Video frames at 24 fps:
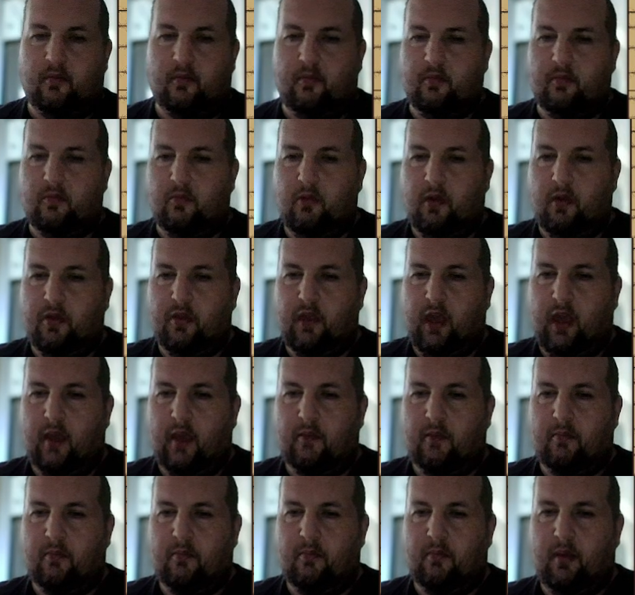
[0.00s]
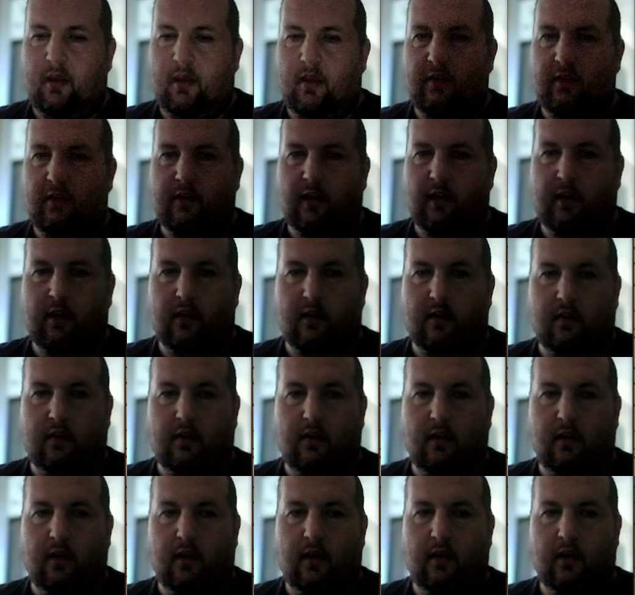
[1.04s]
with that being said and
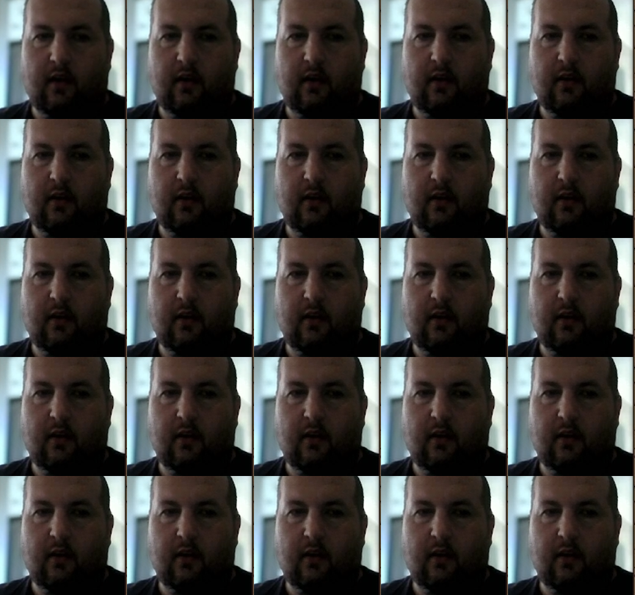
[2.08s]
done,